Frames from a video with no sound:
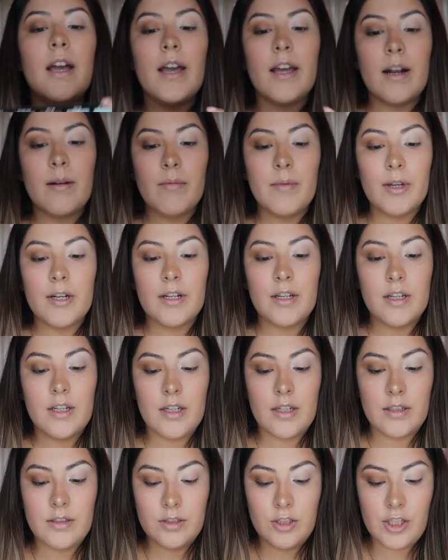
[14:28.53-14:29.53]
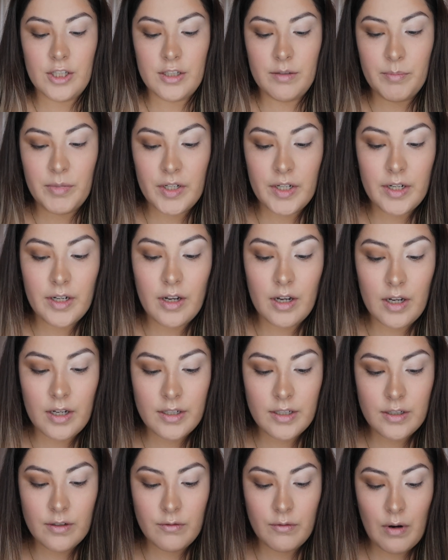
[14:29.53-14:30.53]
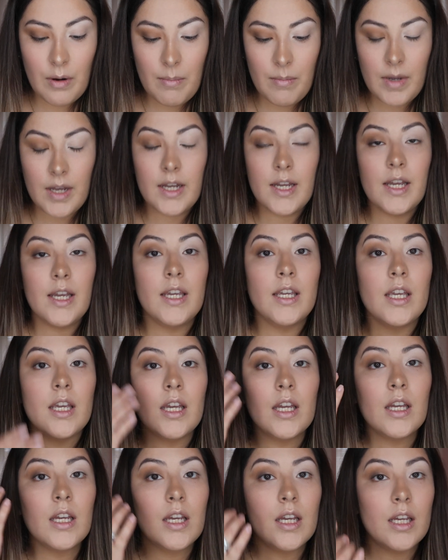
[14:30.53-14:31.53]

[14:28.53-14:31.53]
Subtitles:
and I'm going to just put it onto my